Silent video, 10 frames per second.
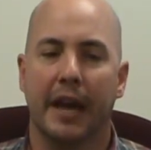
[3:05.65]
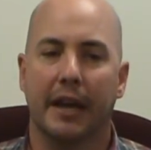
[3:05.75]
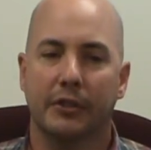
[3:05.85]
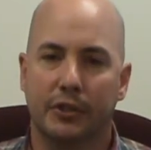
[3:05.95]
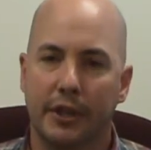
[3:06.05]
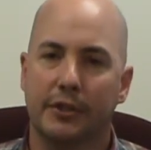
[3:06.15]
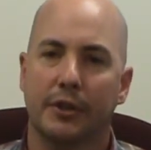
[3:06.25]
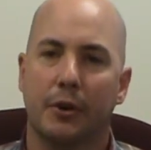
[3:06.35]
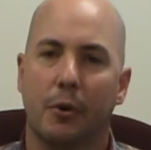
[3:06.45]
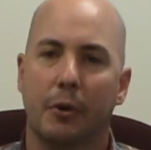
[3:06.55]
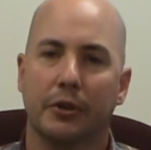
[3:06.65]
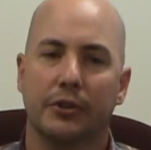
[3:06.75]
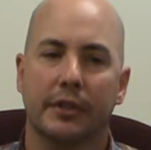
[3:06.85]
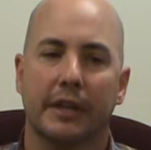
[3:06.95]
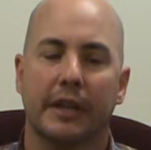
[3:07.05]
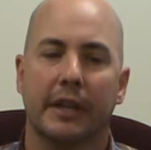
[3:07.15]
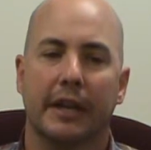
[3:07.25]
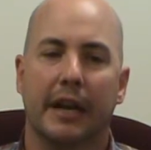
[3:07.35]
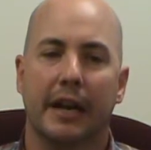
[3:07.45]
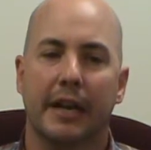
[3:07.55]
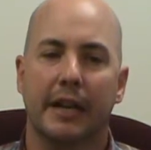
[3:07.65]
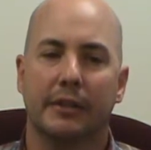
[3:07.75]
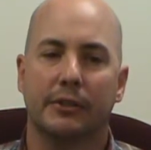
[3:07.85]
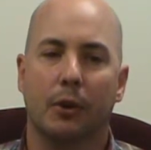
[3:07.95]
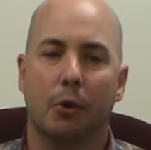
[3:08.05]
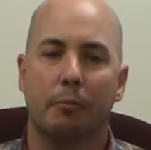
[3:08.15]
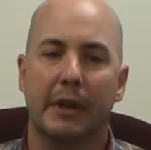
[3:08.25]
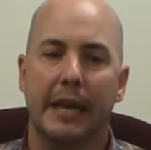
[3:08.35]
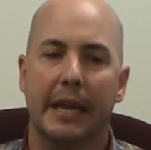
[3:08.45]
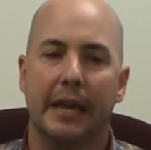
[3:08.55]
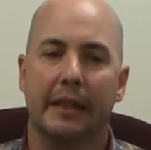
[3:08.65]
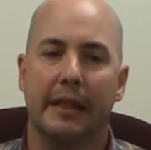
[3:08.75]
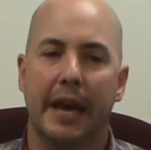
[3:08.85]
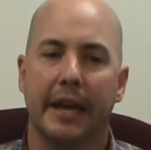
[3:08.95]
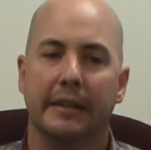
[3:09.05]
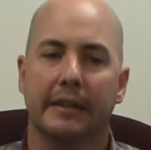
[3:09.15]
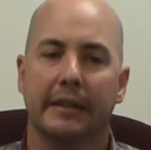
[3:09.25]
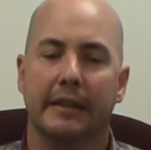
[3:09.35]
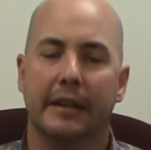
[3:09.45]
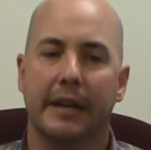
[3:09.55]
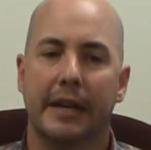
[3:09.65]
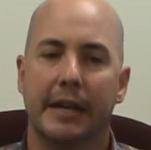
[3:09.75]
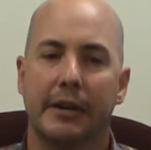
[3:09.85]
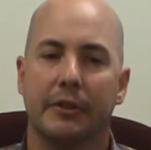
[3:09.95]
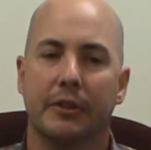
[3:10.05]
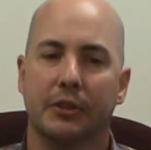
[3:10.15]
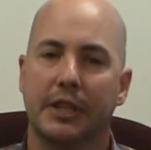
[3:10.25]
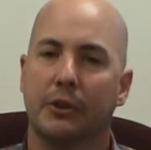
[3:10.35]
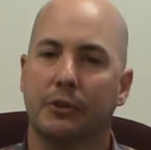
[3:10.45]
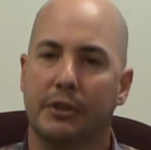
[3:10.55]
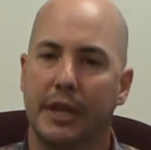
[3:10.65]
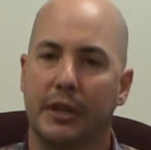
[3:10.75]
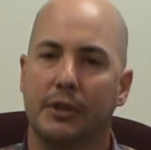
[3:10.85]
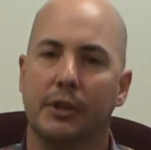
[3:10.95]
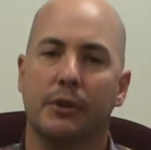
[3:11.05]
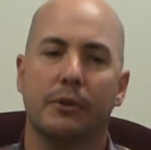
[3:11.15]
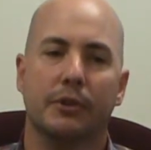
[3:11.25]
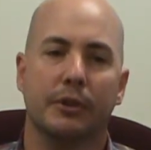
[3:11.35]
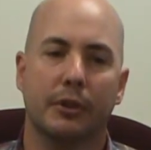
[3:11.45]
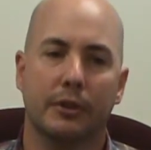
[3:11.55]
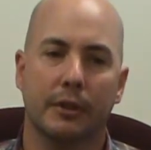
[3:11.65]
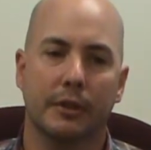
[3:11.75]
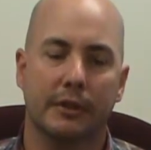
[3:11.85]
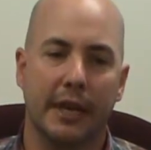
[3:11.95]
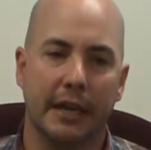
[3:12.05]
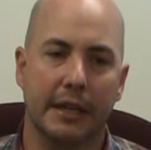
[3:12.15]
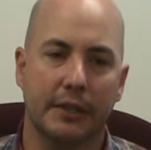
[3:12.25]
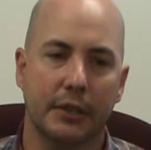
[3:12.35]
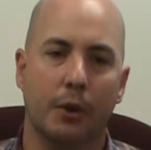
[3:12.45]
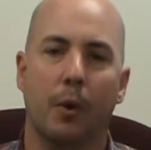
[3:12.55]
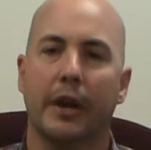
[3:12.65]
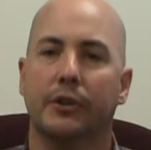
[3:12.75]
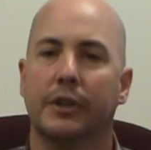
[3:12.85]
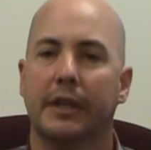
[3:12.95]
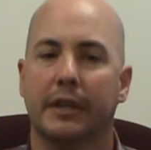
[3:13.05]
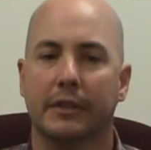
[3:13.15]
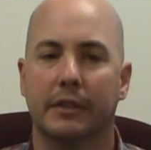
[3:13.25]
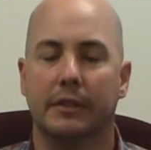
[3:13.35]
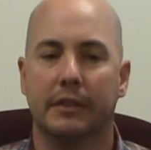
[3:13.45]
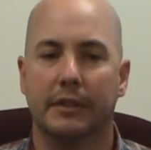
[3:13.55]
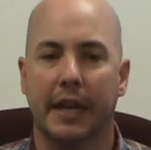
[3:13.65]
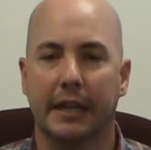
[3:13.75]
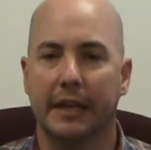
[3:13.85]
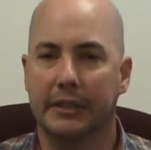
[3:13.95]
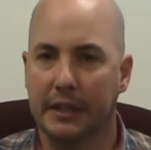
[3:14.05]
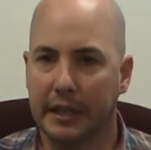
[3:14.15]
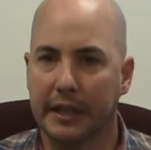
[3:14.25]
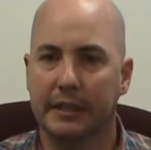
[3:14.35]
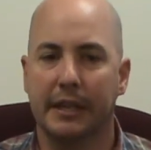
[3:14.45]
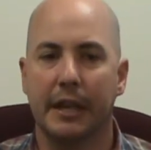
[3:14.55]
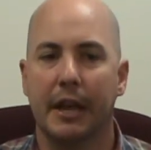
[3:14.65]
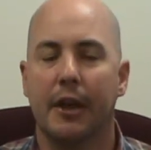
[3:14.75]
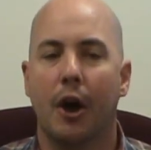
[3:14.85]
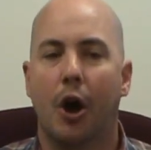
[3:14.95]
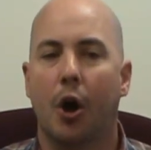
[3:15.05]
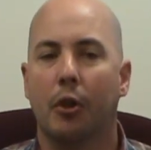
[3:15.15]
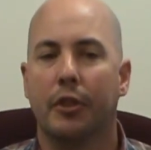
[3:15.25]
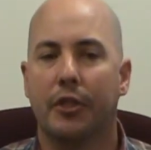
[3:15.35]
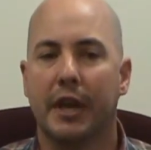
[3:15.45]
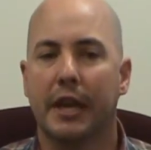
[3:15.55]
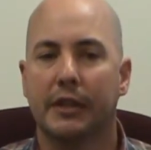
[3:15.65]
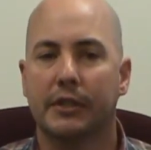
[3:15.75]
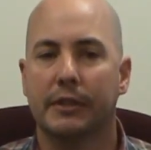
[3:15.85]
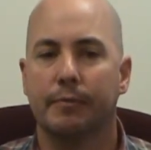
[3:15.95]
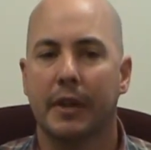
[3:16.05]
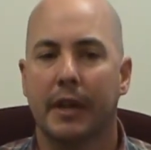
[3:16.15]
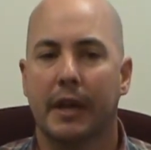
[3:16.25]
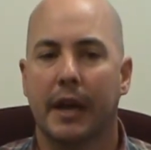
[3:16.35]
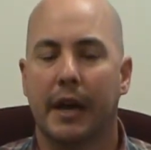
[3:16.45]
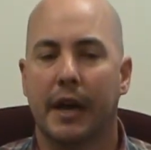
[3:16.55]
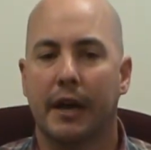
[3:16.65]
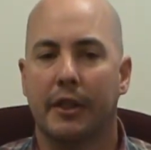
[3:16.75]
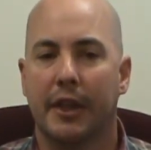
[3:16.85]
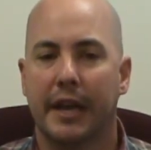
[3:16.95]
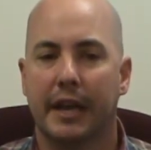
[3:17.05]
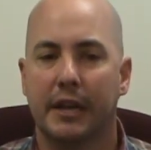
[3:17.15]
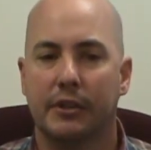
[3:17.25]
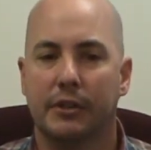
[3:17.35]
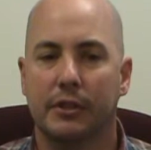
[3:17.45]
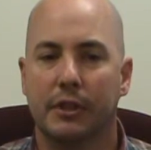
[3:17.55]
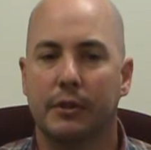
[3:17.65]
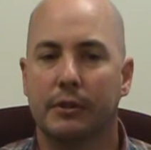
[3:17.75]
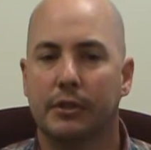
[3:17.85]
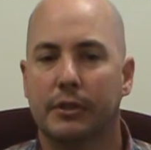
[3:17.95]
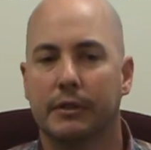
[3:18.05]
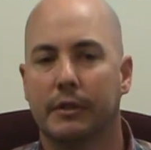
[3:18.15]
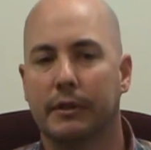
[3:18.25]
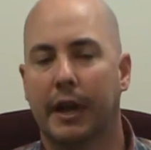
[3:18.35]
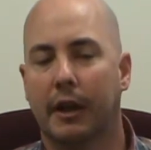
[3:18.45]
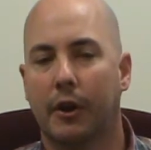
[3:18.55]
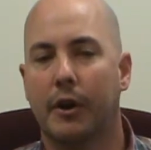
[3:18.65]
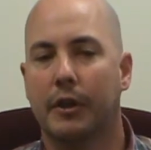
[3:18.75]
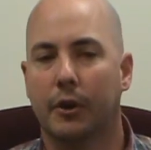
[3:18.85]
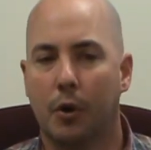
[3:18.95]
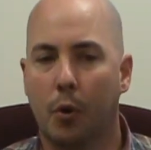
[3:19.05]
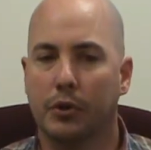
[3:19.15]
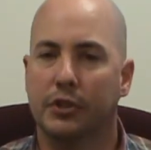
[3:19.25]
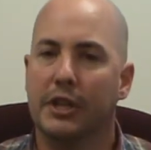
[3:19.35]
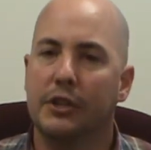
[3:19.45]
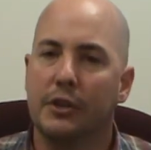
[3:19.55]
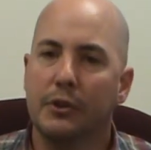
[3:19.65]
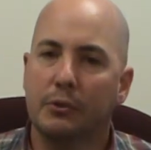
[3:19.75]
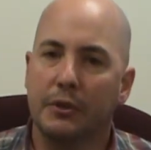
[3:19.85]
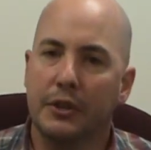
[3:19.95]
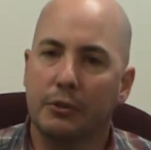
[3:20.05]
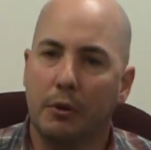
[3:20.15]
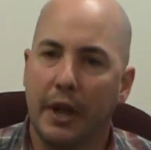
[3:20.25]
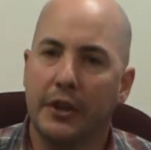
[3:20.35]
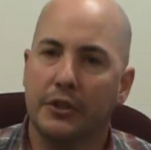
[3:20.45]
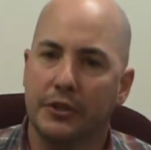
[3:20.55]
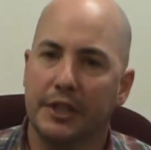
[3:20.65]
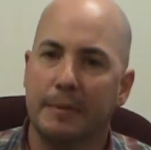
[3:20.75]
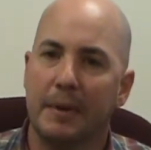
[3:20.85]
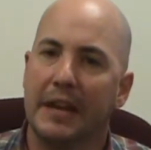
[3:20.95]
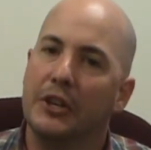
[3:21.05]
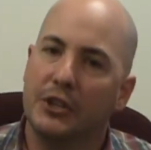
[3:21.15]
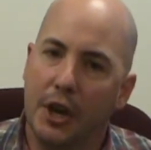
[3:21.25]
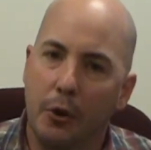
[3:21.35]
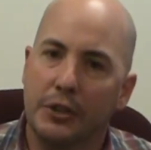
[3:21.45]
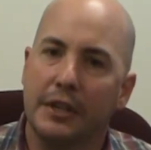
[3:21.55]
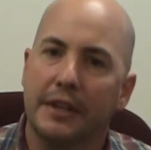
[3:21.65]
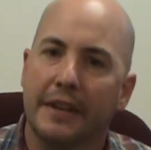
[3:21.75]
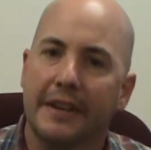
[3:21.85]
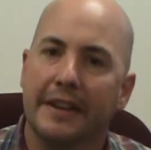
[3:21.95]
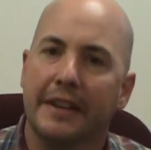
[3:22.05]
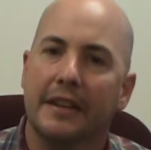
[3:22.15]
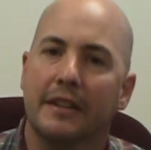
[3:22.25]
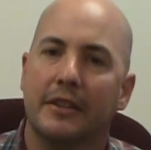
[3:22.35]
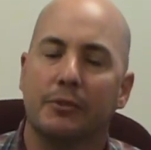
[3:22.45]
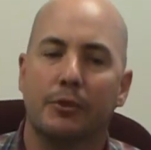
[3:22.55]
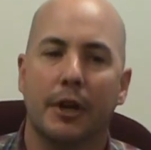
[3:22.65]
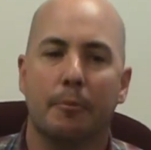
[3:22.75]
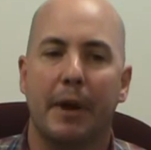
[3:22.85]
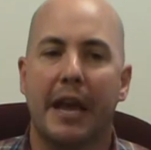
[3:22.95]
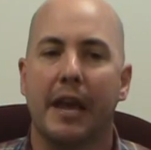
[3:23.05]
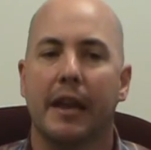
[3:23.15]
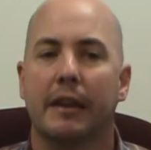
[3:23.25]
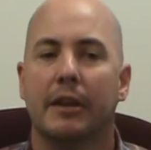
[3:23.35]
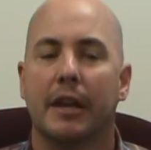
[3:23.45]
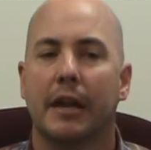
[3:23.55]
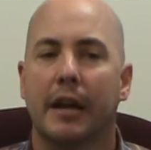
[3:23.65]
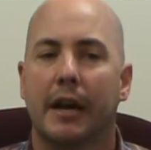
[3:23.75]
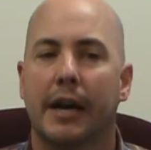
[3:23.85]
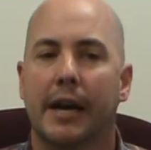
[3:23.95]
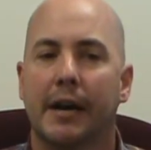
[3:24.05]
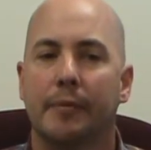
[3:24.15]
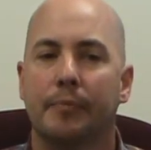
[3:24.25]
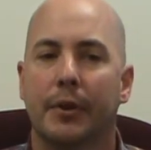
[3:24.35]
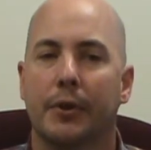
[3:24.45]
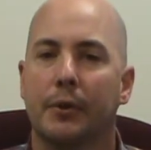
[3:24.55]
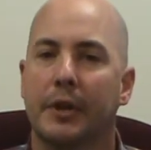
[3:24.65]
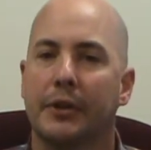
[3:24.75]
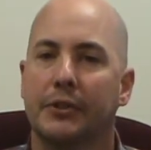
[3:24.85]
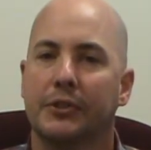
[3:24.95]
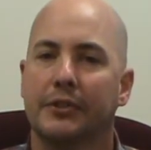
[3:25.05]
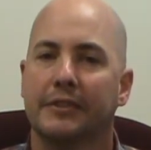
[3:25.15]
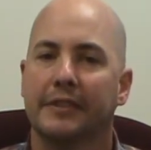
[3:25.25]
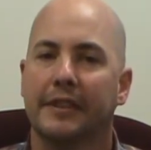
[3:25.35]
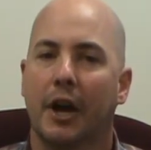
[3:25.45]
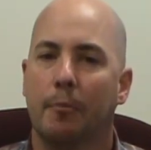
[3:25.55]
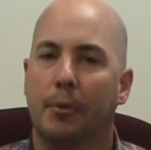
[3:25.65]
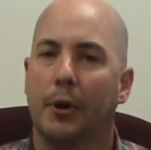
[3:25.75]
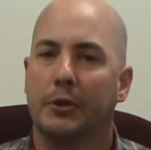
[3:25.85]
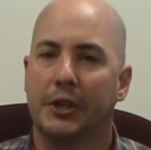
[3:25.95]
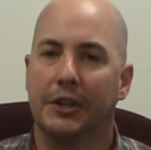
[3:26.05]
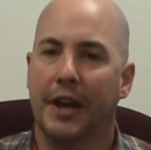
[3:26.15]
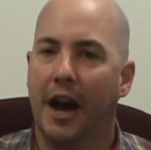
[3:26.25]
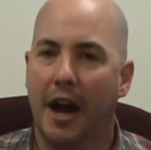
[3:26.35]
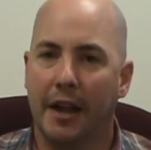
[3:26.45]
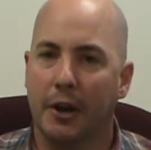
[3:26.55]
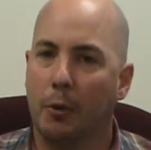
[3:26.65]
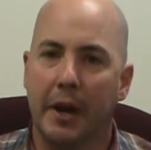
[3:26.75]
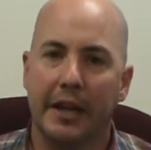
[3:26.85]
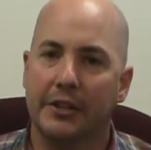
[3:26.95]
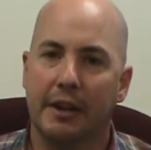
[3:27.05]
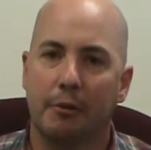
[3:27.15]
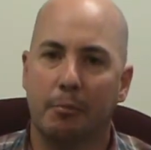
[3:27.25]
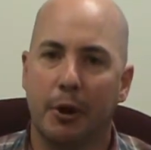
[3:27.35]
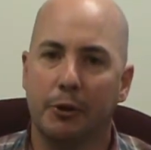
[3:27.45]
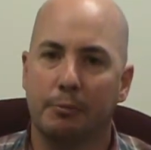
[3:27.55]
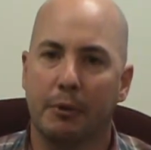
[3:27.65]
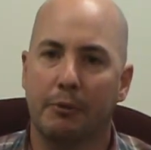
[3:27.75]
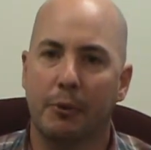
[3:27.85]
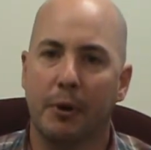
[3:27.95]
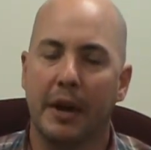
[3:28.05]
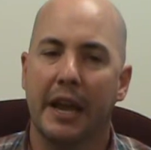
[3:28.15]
And since the course, he has told me that the skills that he's used, the techniques in questioning, the techniques in listening, all the things that he's used, learned in the courses, he's used with this relationship. And he's coaching this young man who is approaching God in a way he's never approached before.